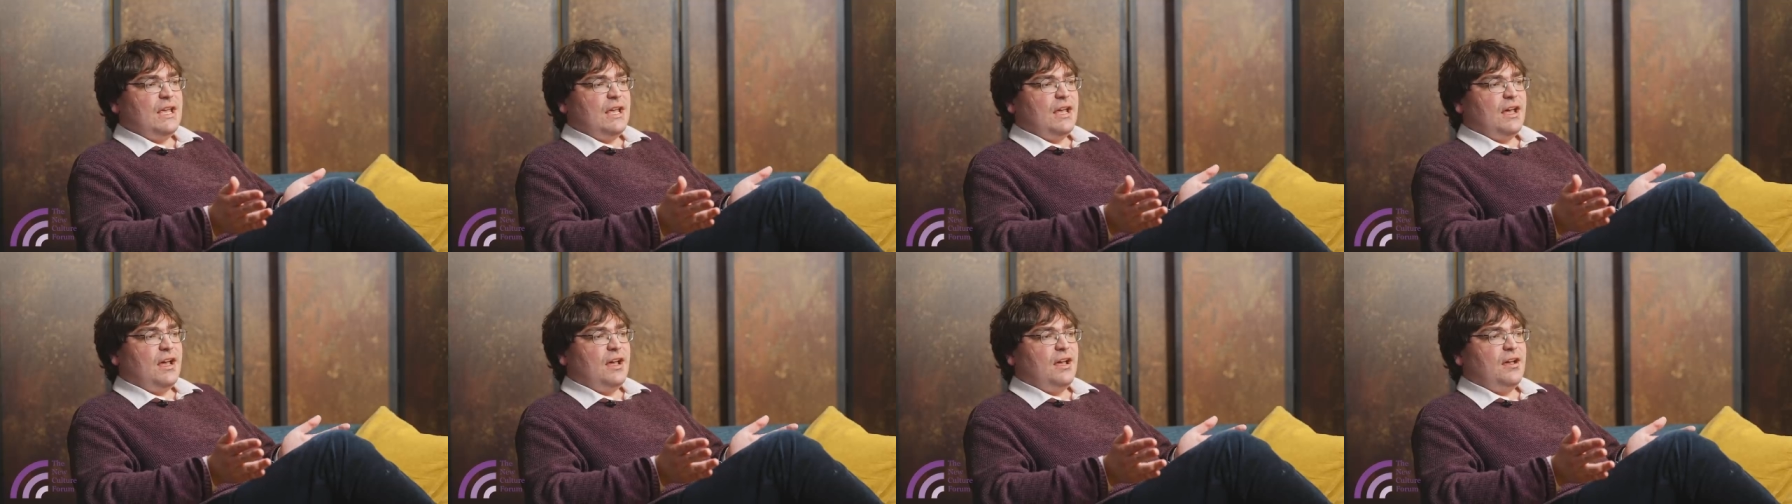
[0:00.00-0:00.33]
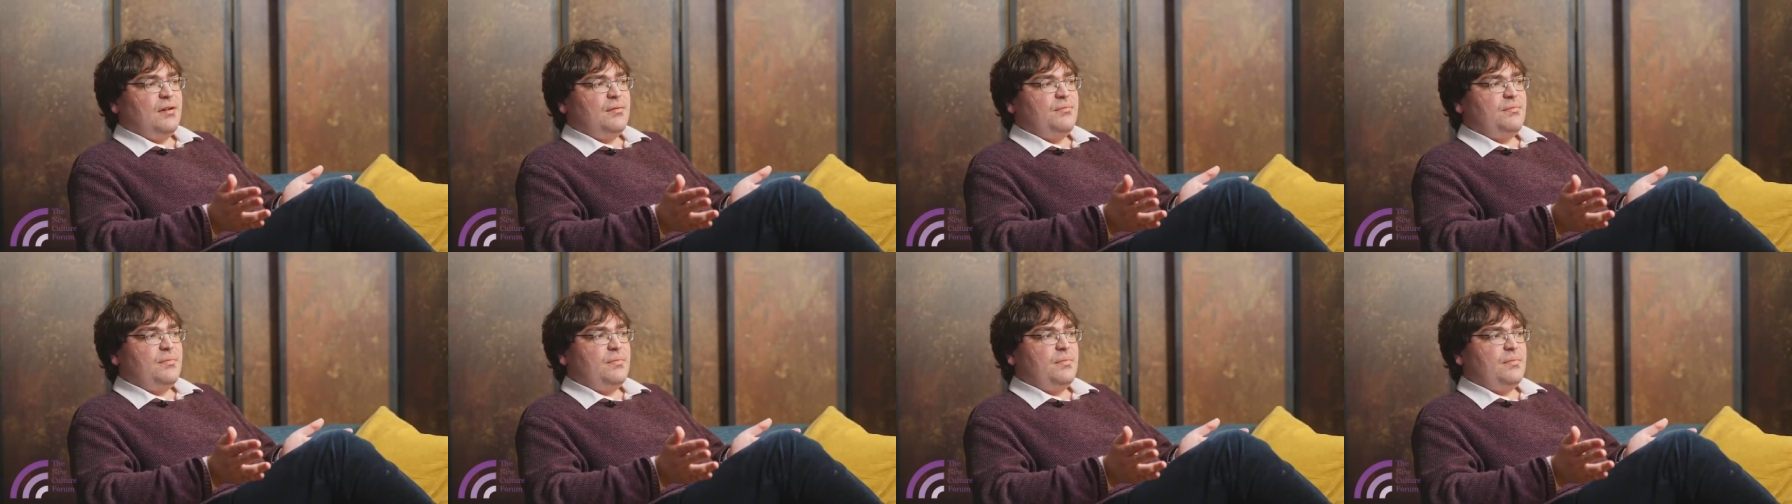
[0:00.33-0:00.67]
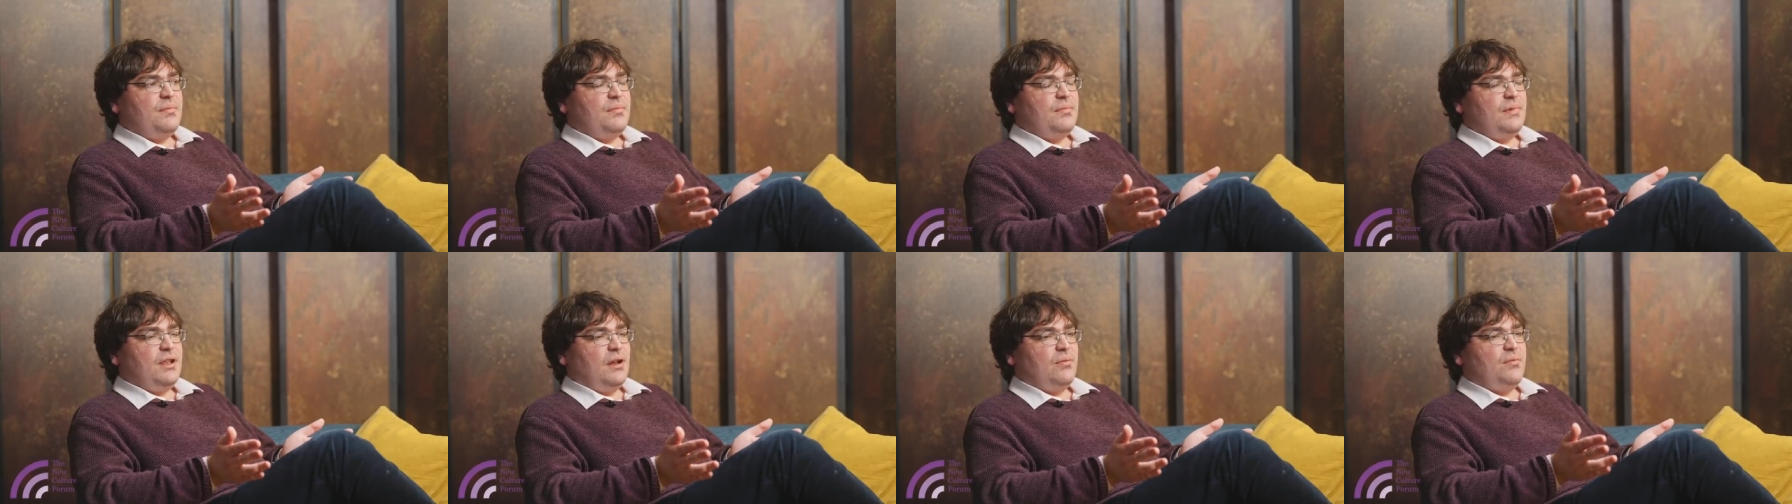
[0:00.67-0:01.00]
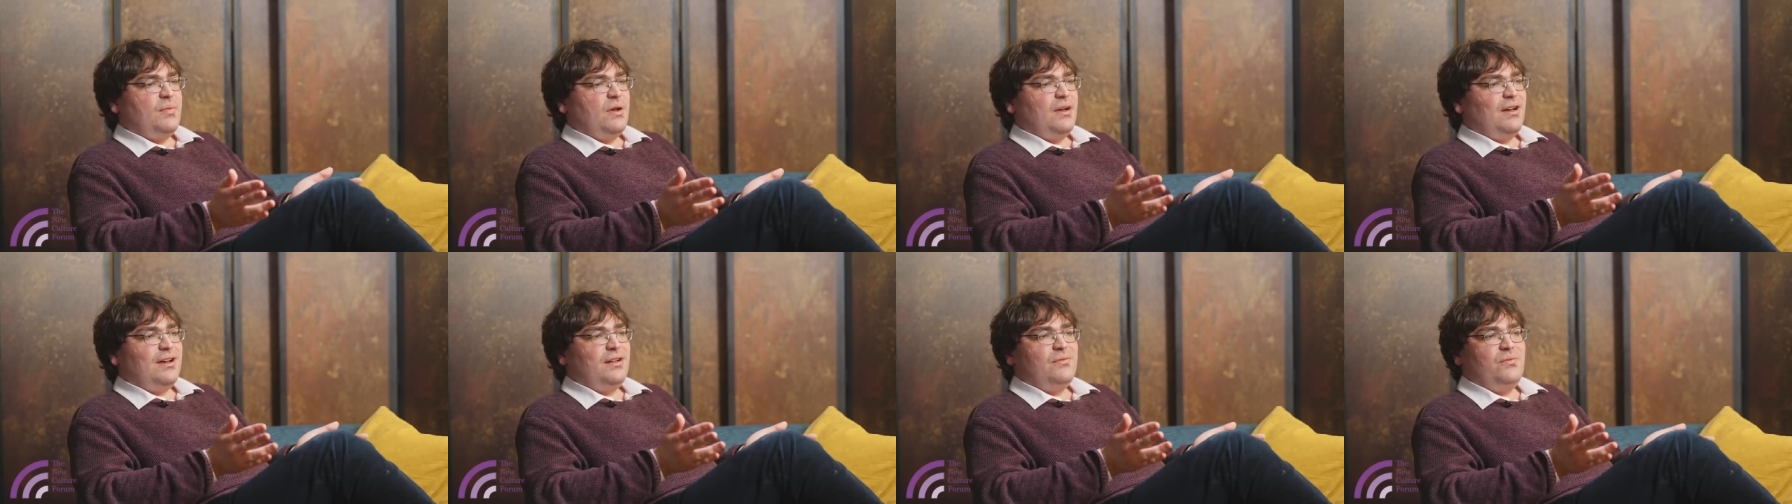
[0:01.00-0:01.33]
You know,
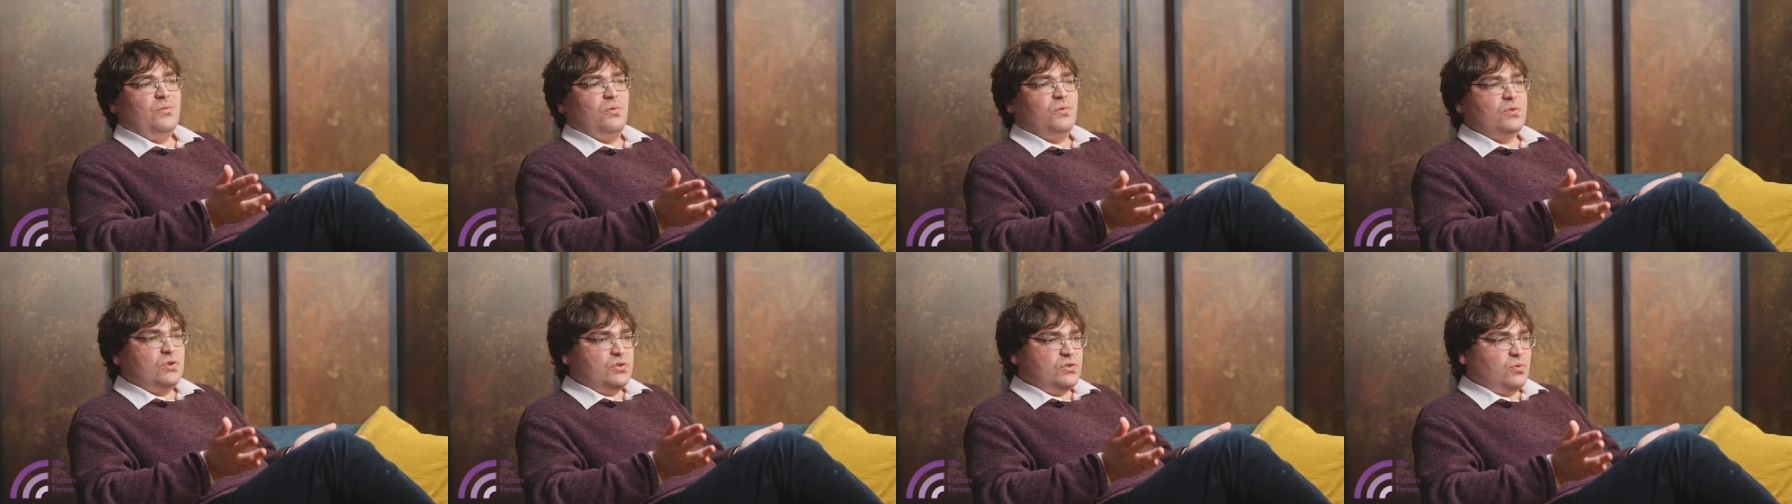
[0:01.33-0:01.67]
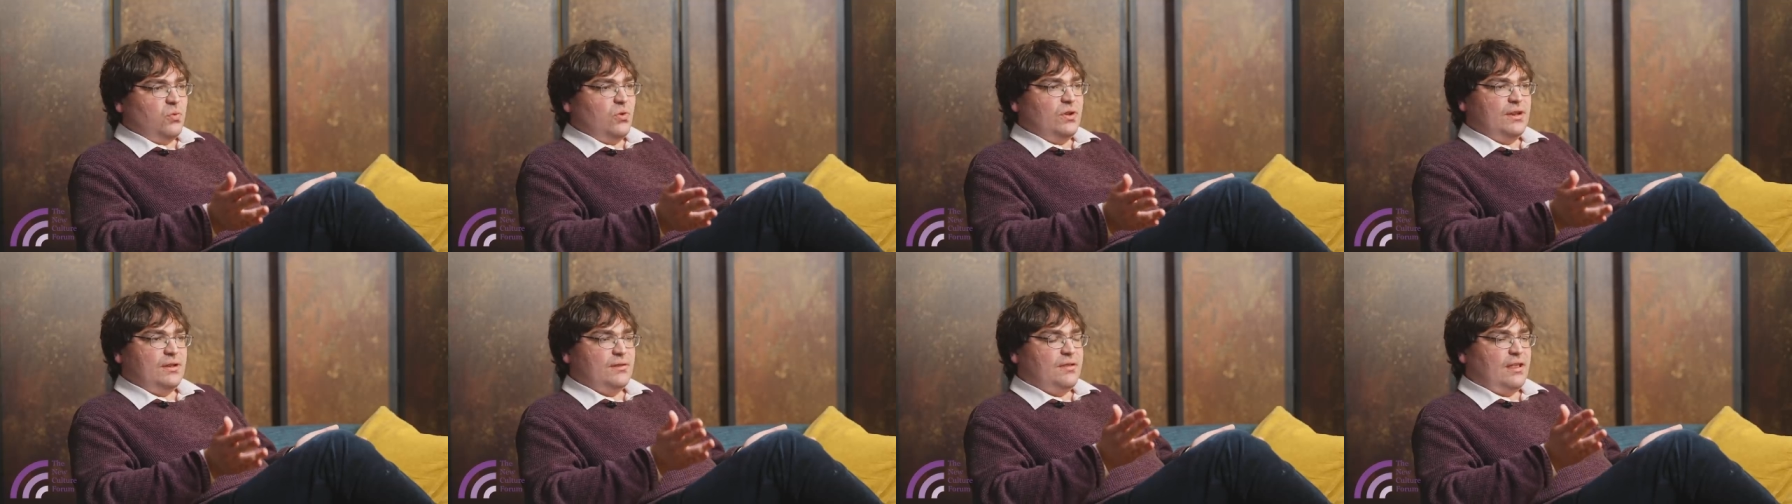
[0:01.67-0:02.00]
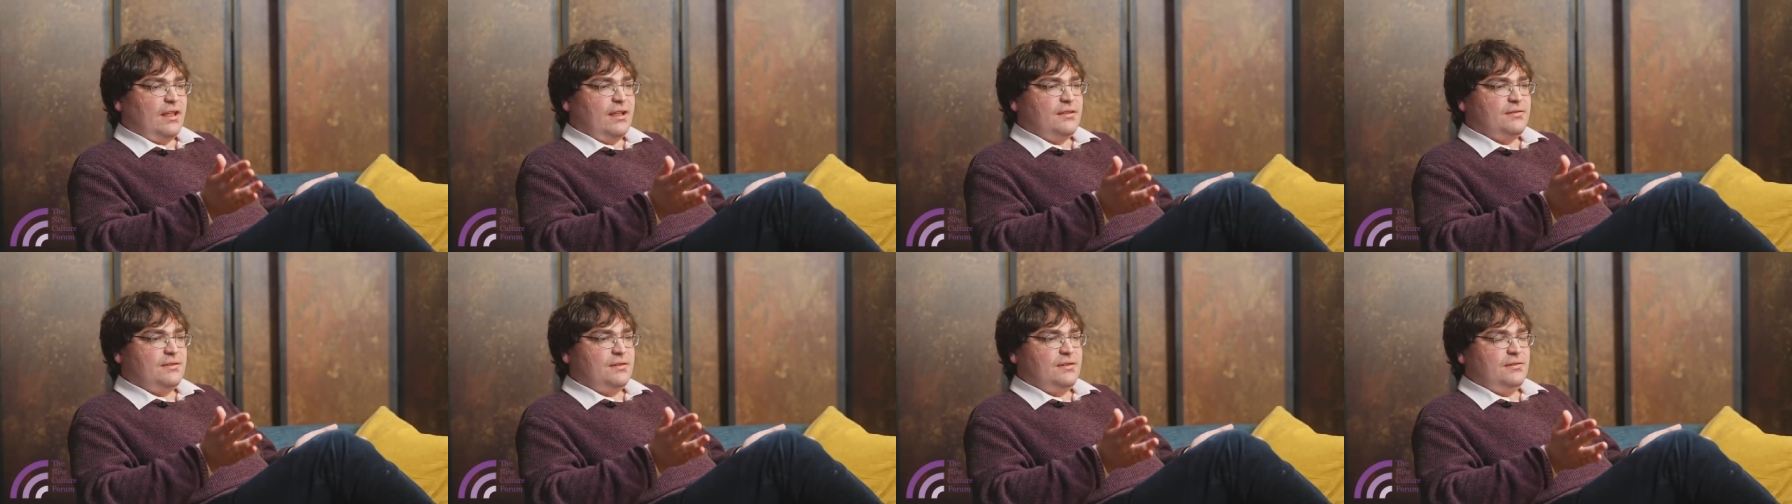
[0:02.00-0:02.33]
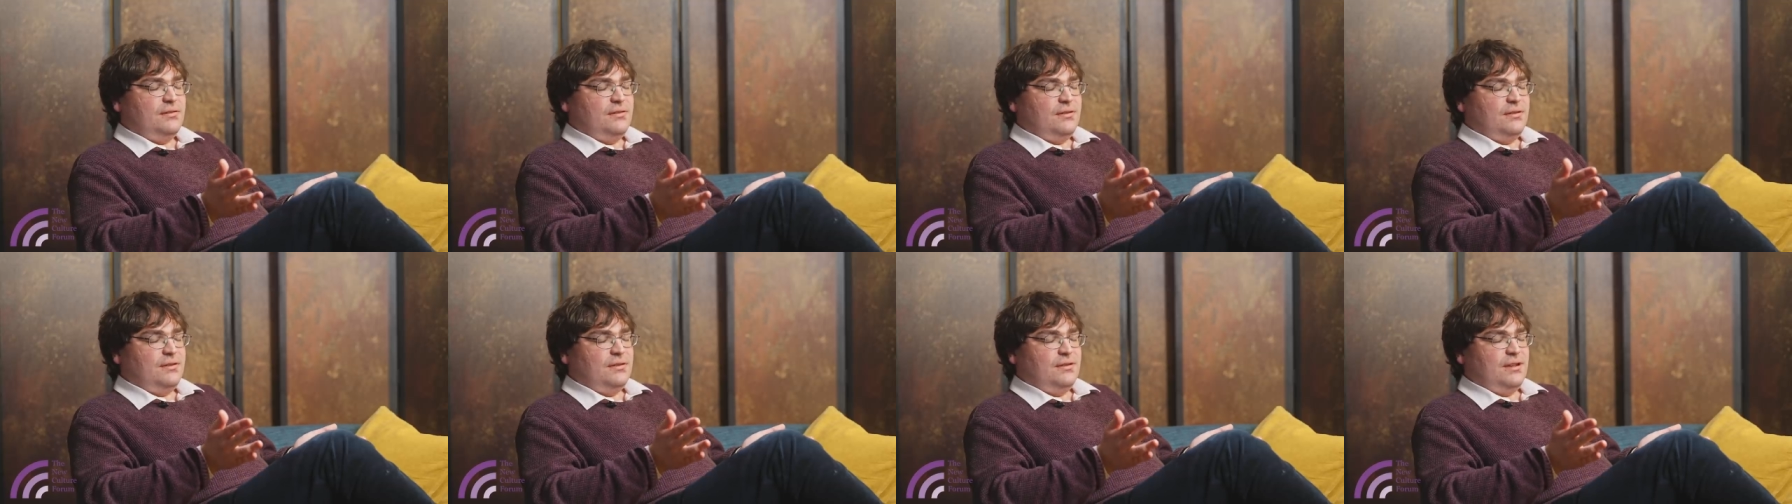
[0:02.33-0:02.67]
but I don't just want it
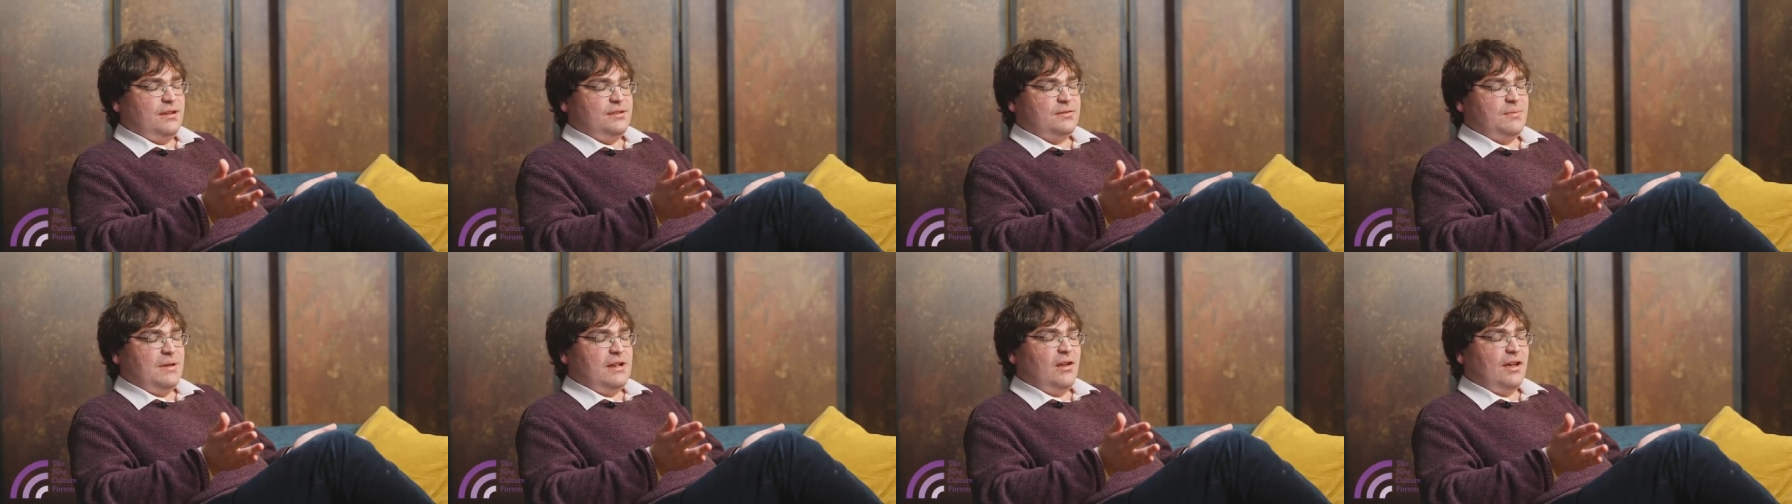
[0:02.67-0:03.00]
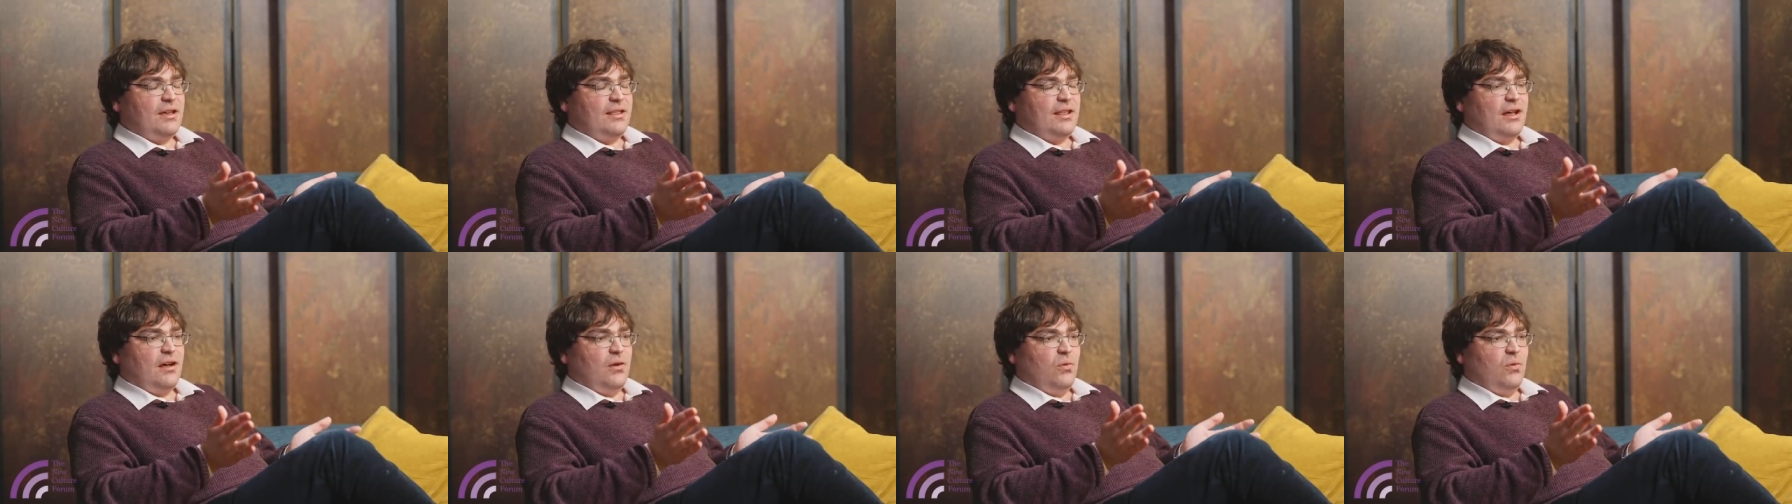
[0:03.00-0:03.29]
to be like that.